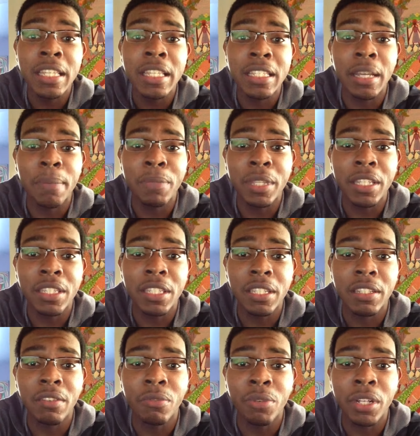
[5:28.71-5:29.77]
something
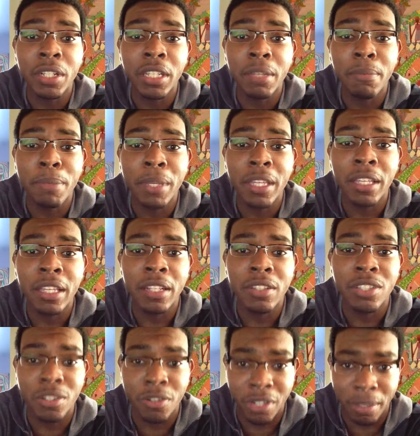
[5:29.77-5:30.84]
to really be
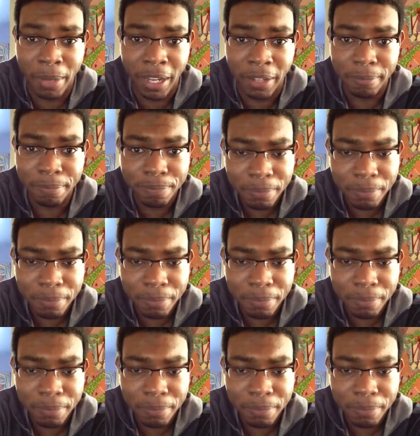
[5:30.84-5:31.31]
concerned about.